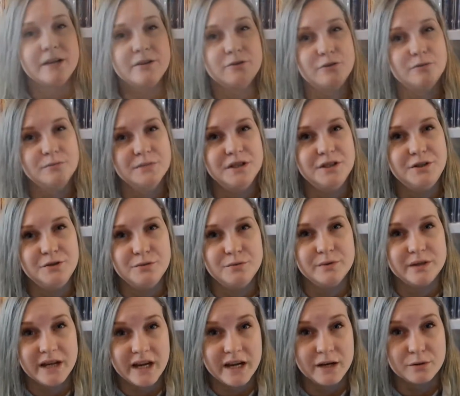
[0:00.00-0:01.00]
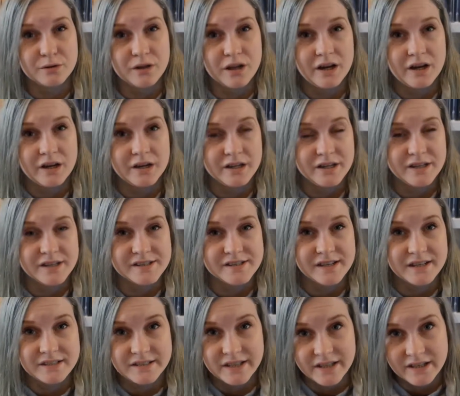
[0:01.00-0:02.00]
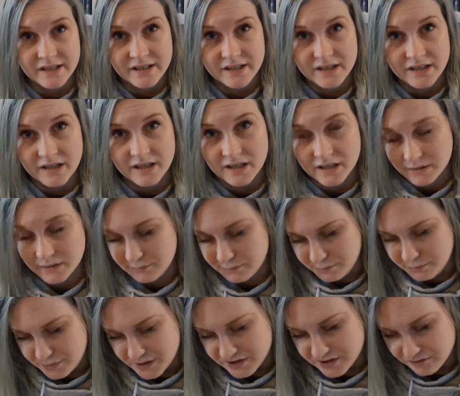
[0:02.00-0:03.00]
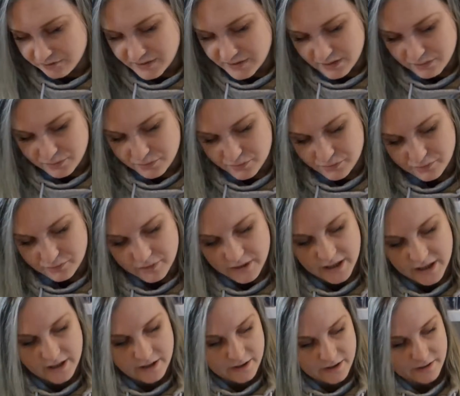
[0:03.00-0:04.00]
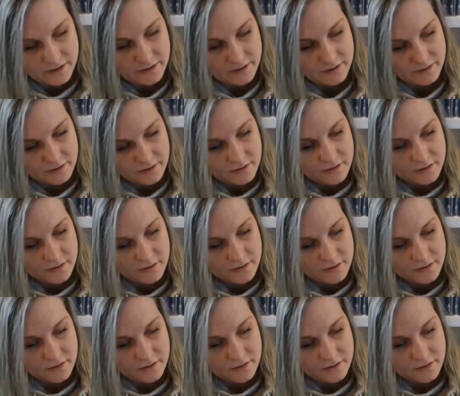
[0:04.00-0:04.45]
I normally do when I outline is I take a piece of paper and